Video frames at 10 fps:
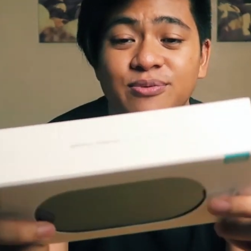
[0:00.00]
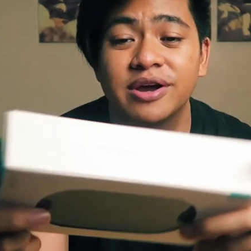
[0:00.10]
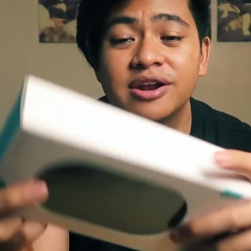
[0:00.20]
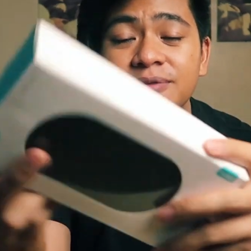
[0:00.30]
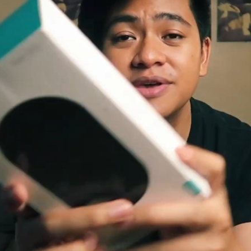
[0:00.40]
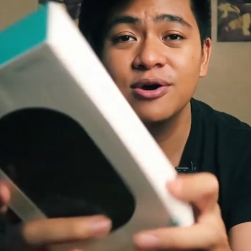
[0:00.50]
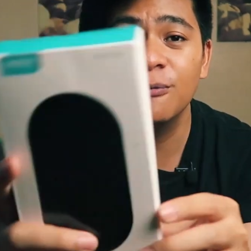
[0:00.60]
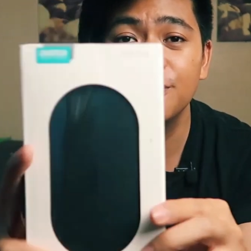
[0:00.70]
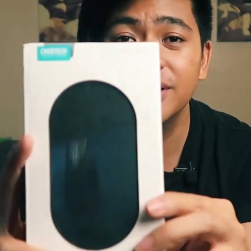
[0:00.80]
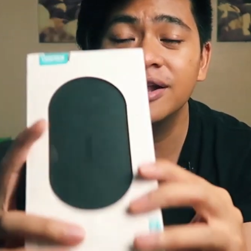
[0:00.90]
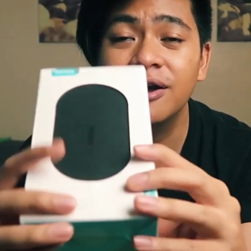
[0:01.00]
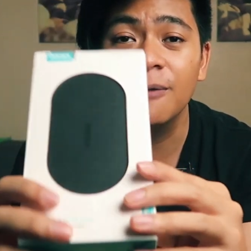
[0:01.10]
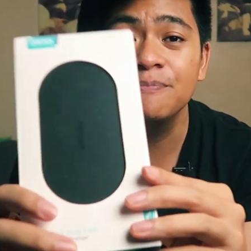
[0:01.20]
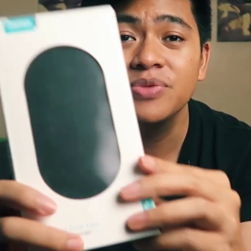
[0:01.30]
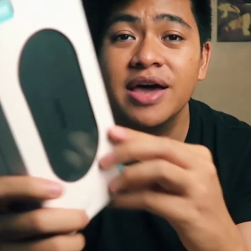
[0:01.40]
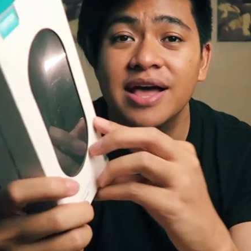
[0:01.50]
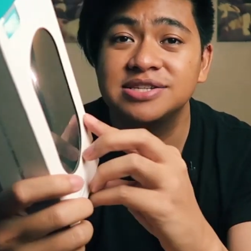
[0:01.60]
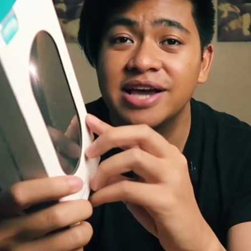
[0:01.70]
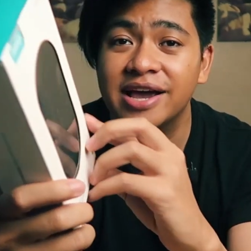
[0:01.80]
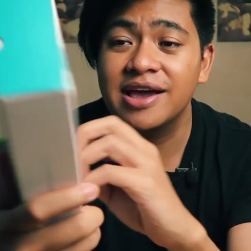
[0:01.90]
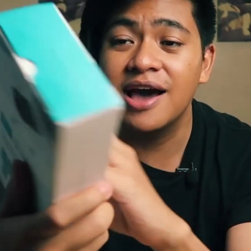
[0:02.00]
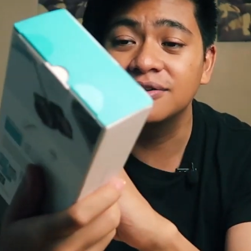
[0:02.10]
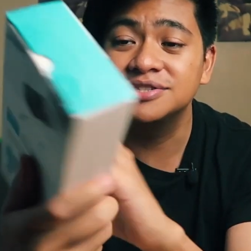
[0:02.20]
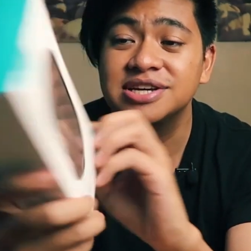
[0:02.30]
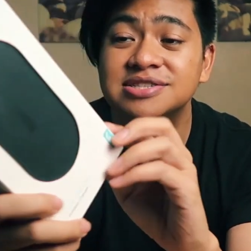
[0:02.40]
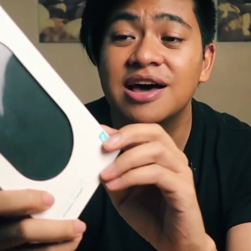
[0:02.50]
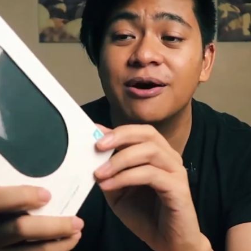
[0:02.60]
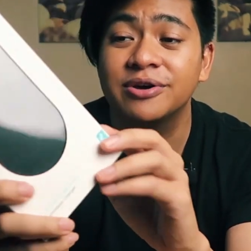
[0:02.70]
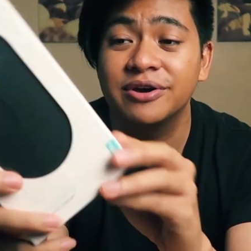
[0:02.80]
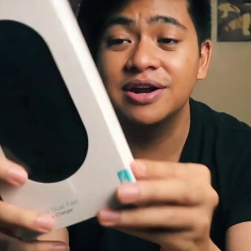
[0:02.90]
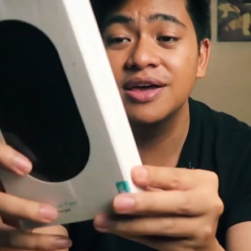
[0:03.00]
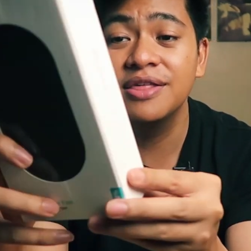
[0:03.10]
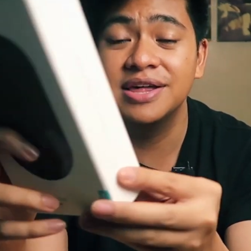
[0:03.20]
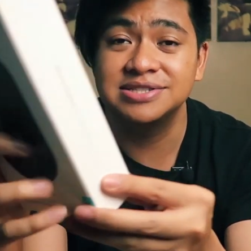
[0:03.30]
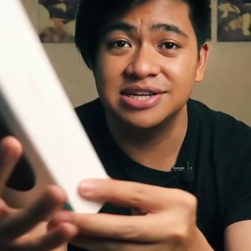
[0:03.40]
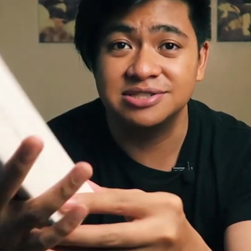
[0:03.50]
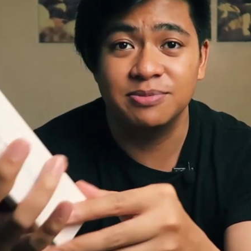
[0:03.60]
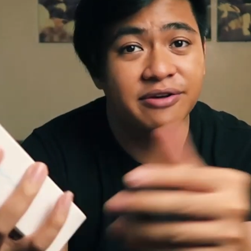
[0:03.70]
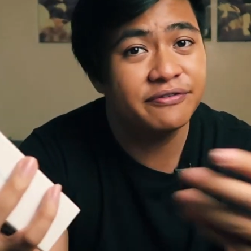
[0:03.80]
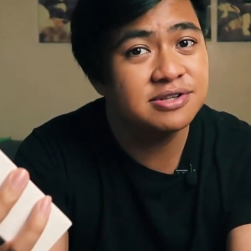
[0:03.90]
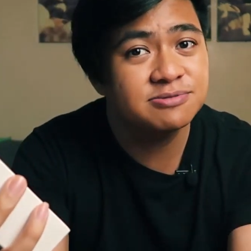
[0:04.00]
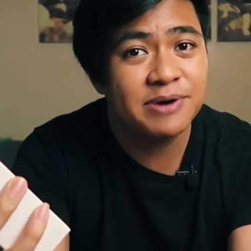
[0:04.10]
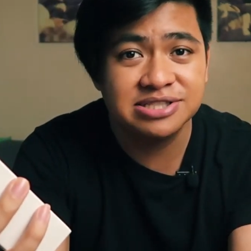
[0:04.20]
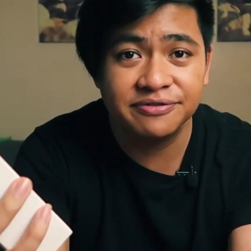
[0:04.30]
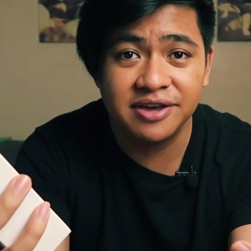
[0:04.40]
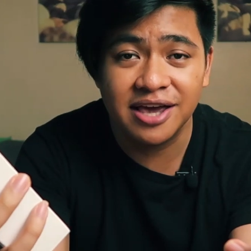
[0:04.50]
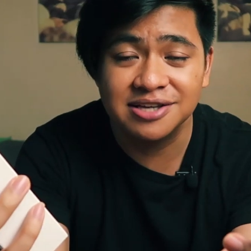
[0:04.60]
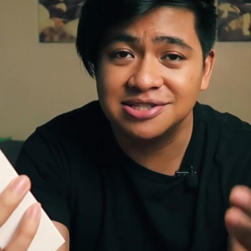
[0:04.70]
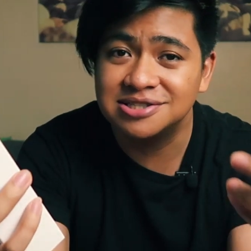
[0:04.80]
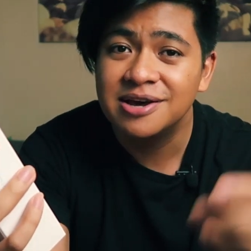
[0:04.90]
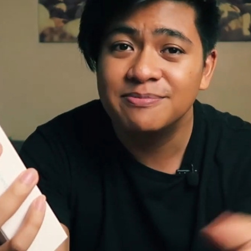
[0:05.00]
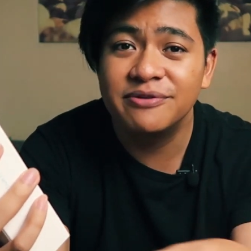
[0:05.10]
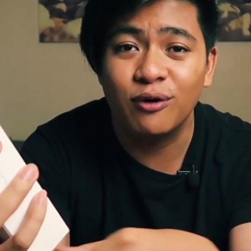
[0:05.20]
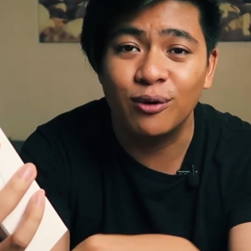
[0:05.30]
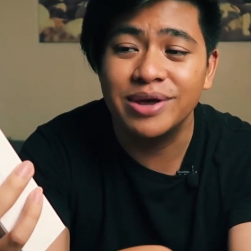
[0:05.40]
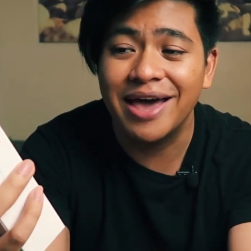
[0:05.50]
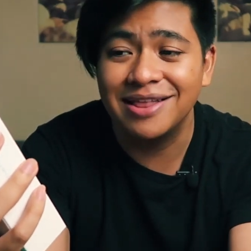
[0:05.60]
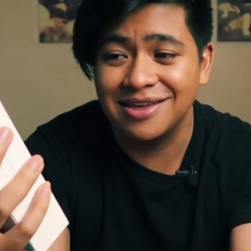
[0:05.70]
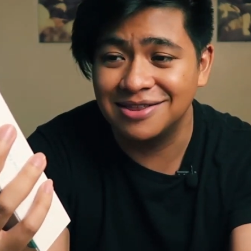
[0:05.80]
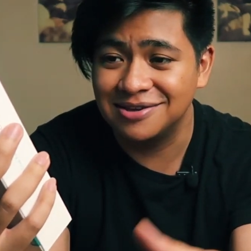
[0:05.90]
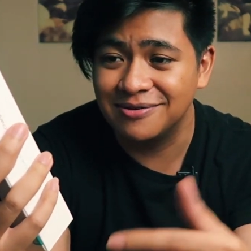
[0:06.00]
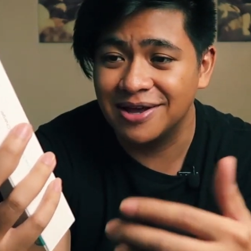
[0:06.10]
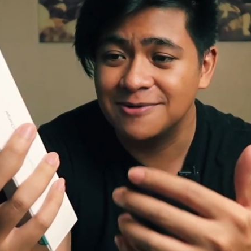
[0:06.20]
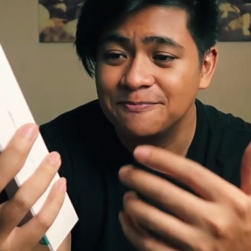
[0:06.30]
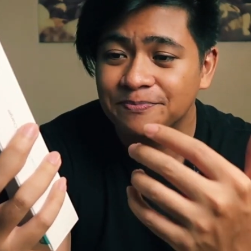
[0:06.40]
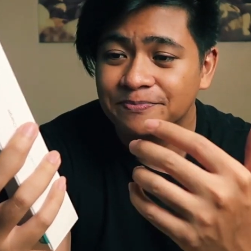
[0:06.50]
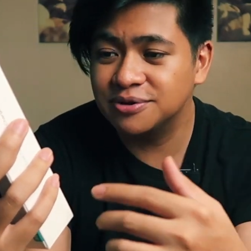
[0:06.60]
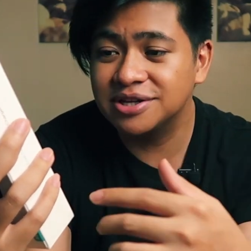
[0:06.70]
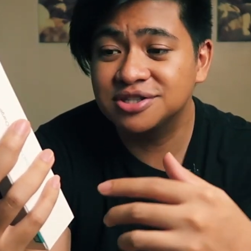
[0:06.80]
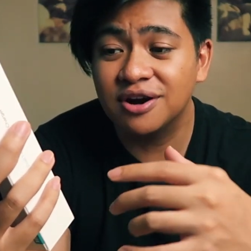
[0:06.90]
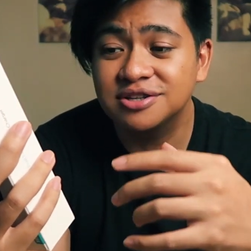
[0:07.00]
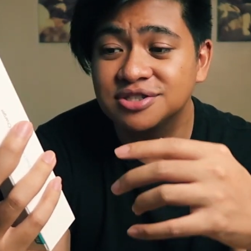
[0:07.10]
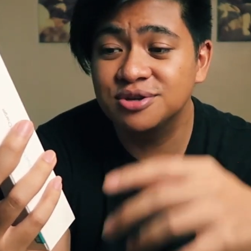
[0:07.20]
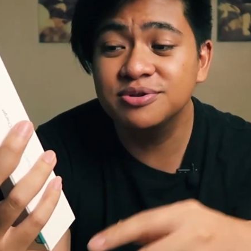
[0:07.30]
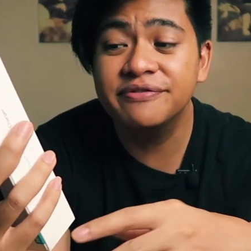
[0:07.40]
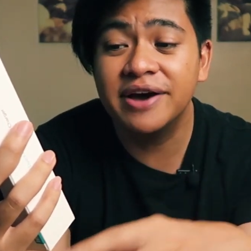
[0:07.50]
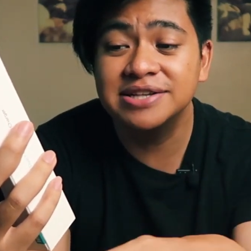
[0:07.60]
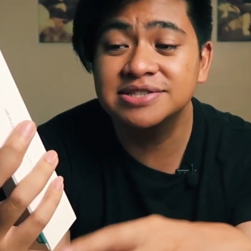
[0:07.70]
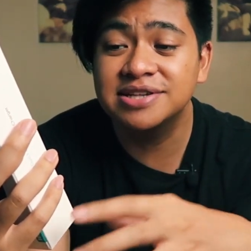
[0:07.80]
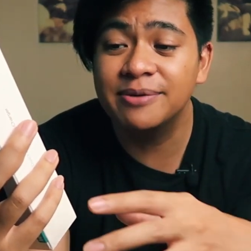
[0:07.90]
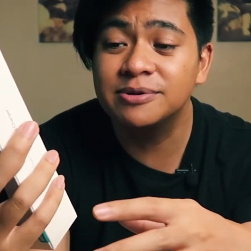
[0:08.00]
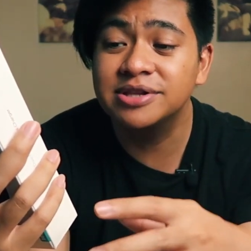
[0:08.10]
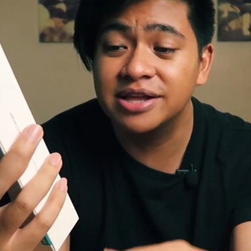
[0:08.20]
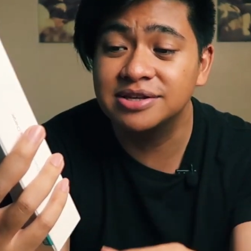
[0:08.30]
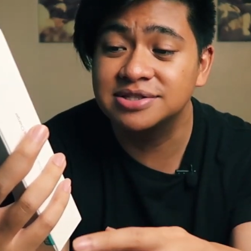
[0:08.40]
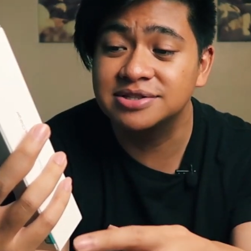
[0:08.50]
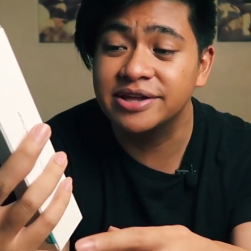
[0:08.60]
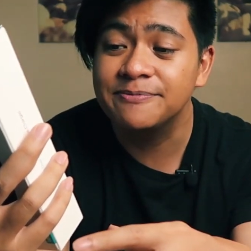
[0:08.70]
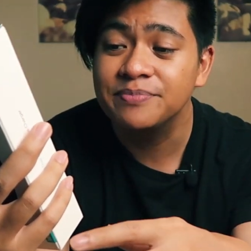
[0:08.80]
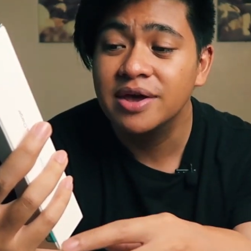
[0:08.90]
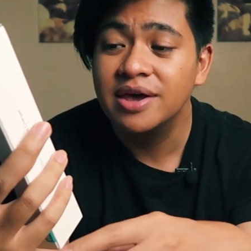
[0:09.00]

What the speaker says: So we're gonna be opening it up and checking out just how good this is. But a few specifications before we get into it. So it can charge two devices simultaneously.